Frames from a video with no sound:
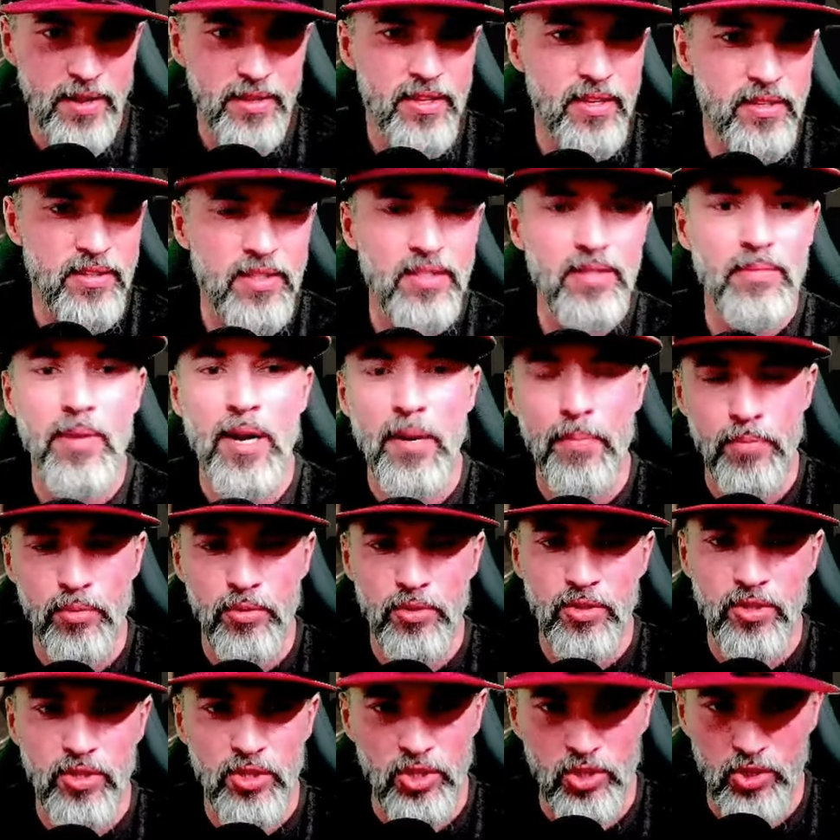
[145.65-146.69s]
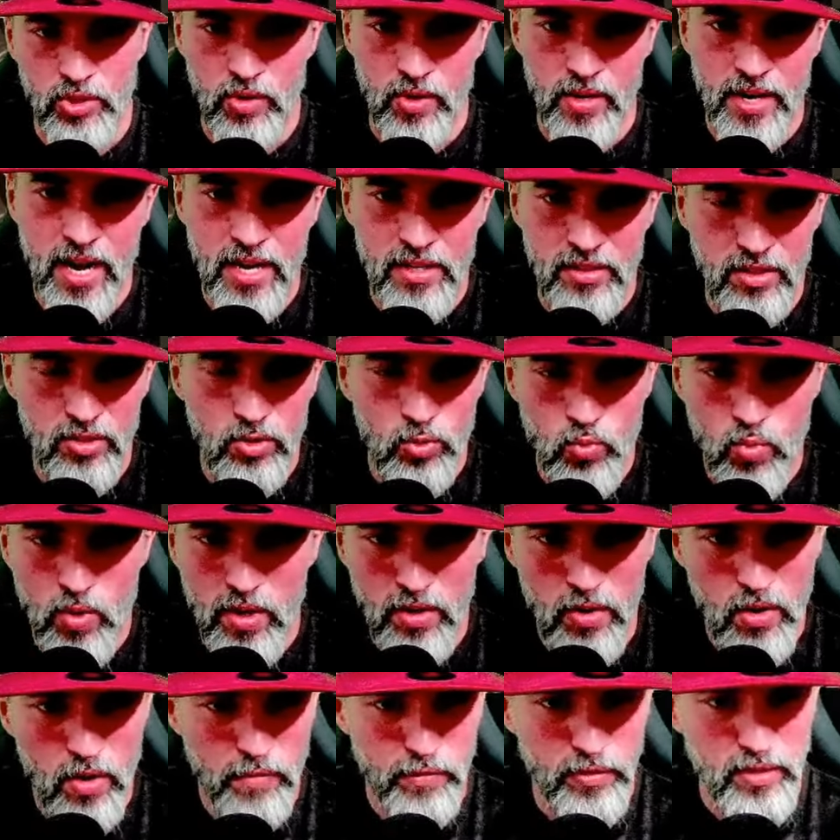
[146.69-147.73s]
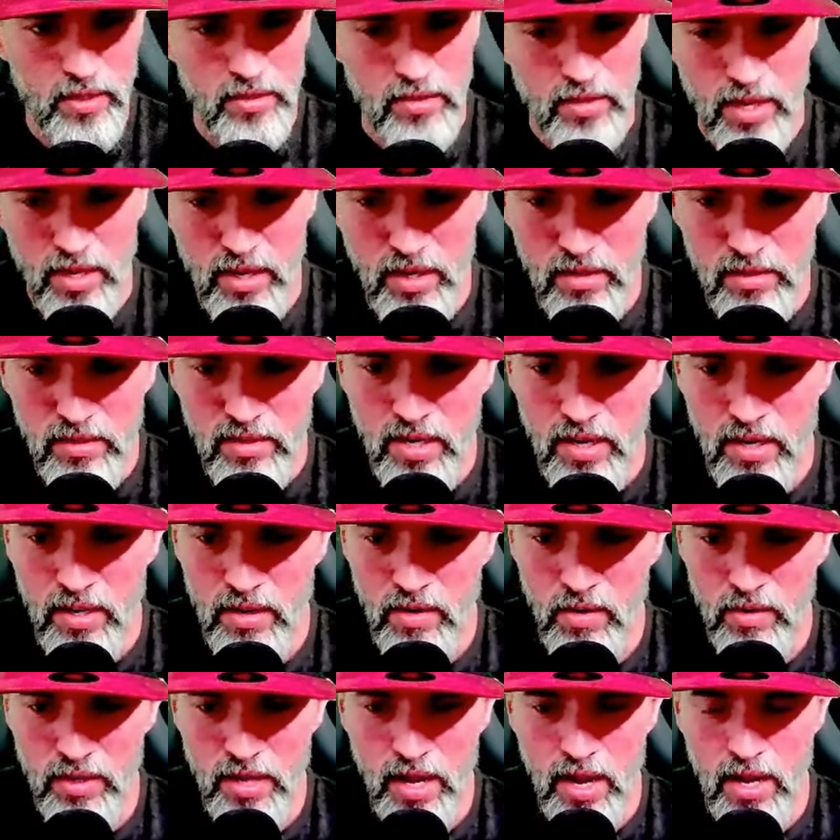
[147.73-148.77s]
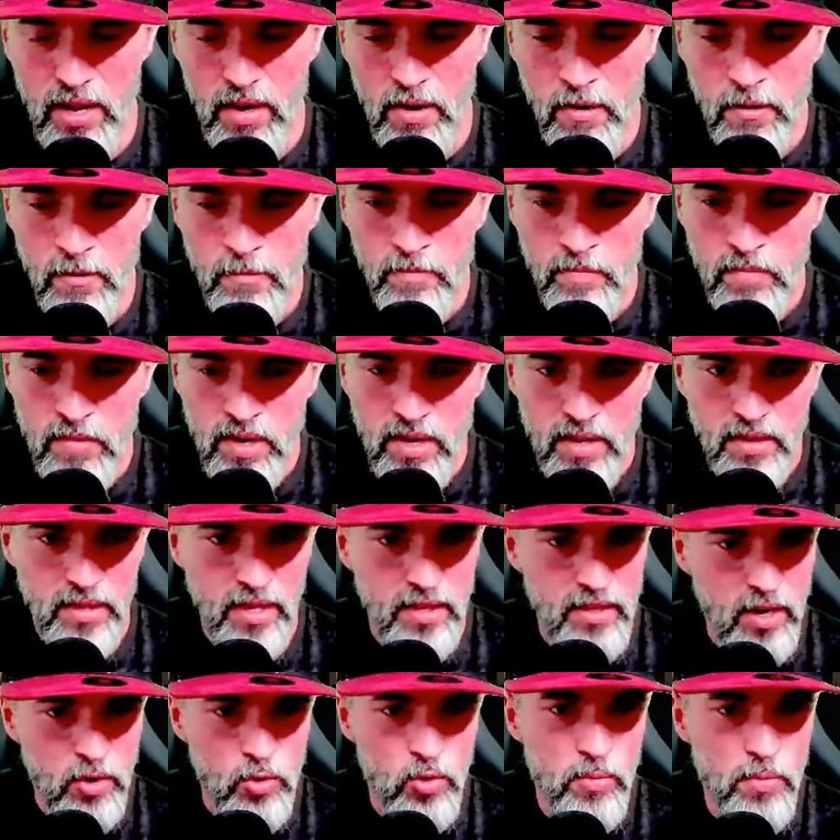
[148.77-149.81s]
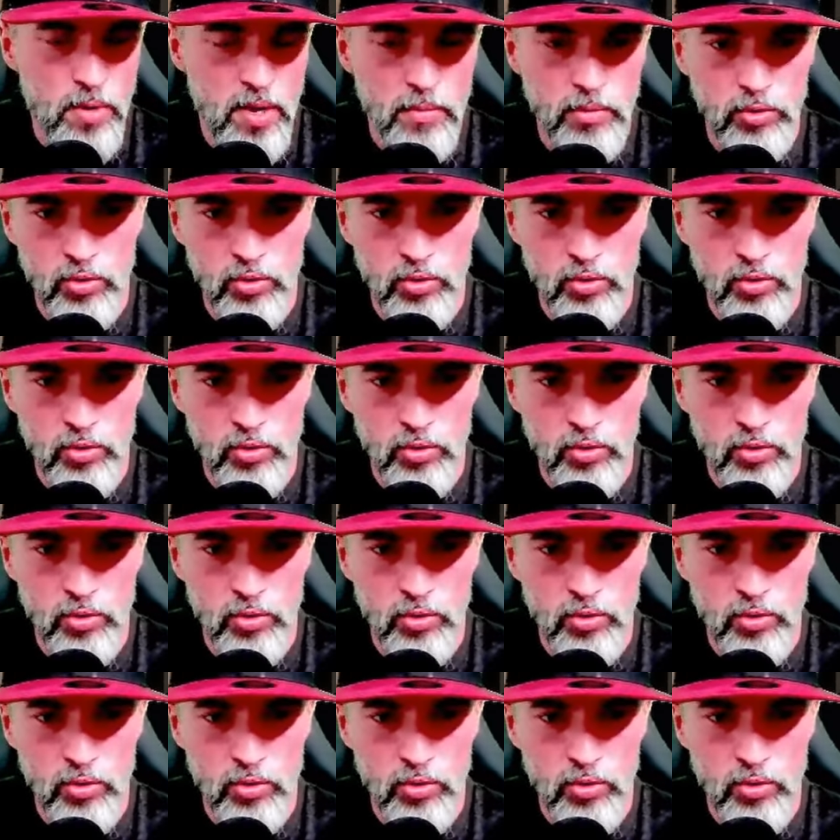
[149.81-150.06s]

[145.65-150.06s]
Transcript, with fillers: this is my position, guys. This is one of the things, okay, that I could be able